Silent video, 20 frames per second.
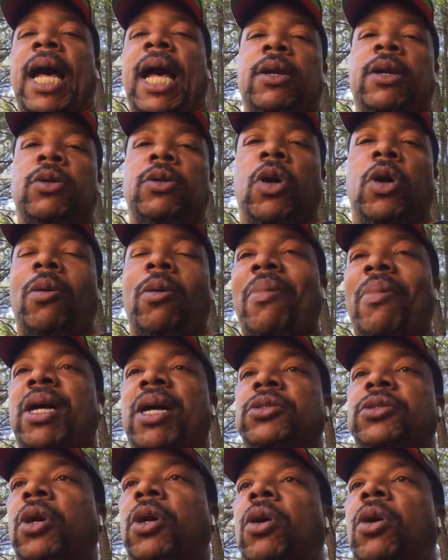I don't know
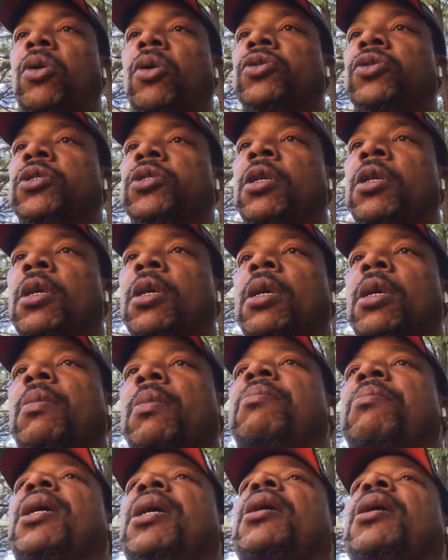about dogs,
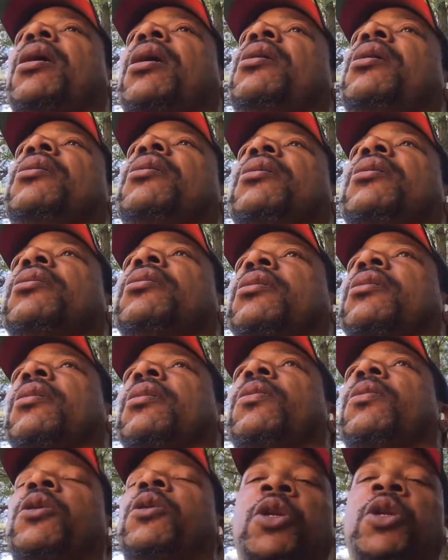man,
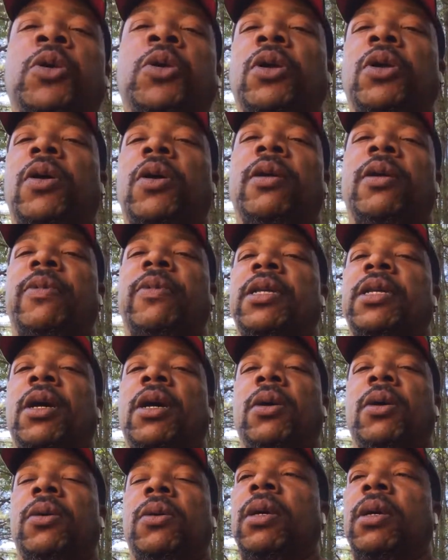you don't even
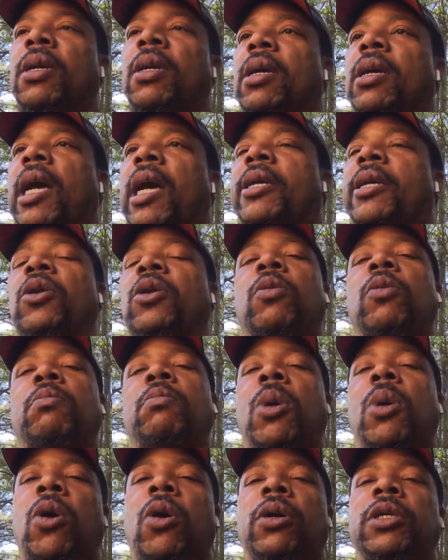know. I know
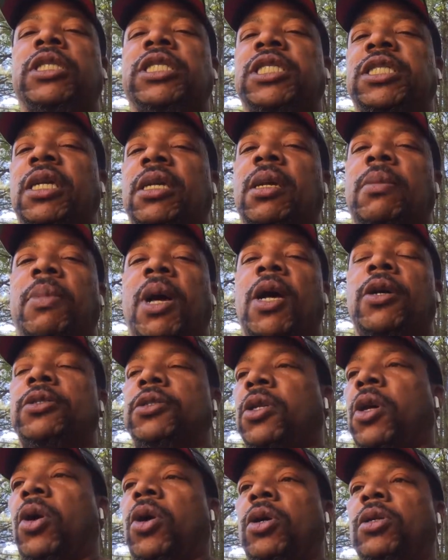more shit
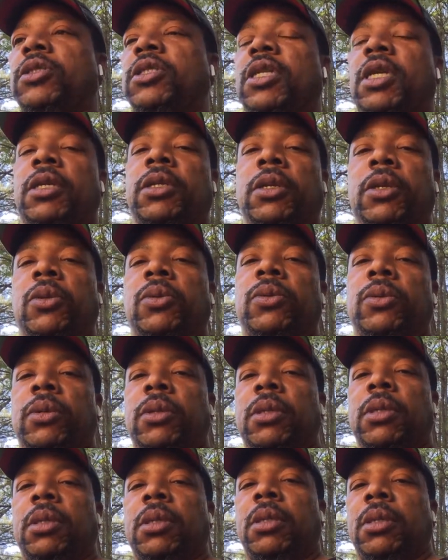about dogs than you.
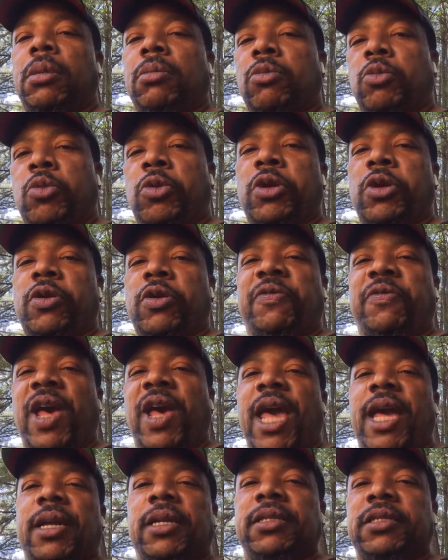Real
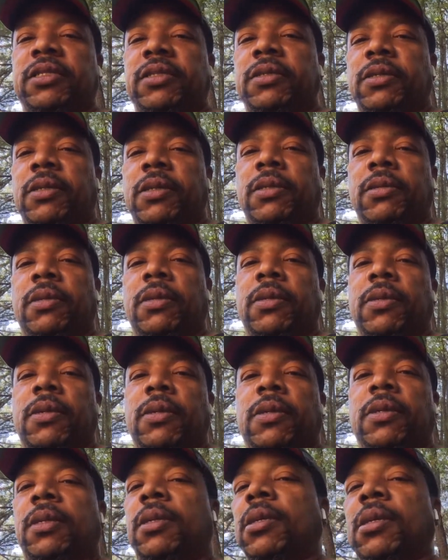facts.
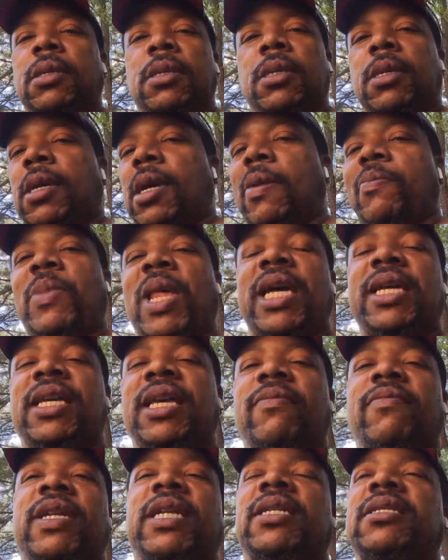I'm not
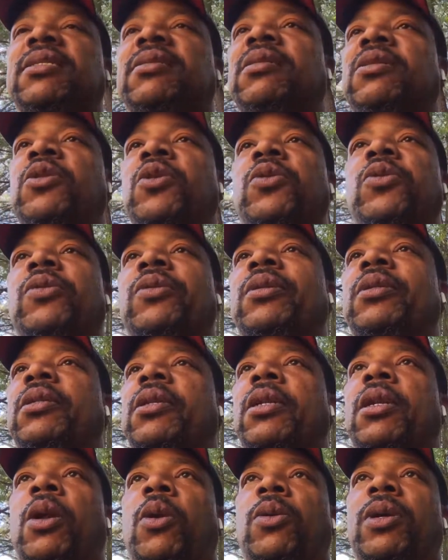giving this dude
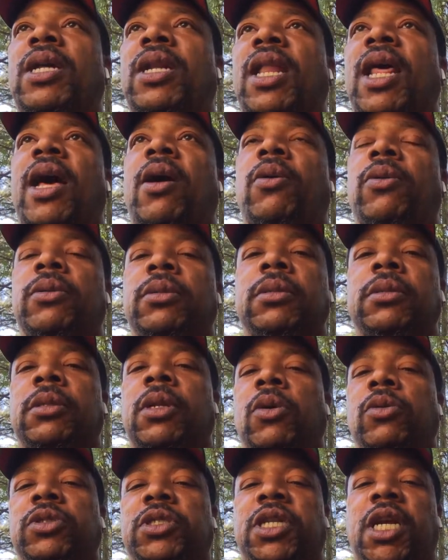no clout,
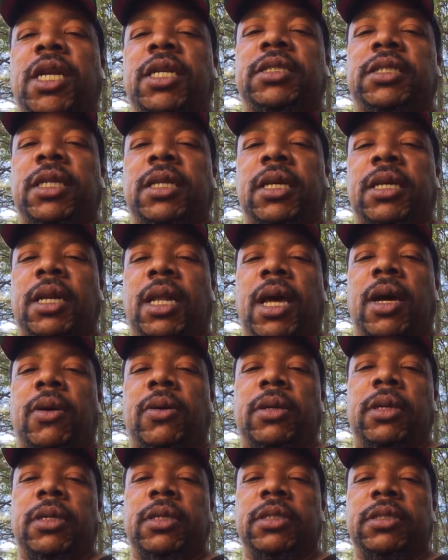no chasing clout.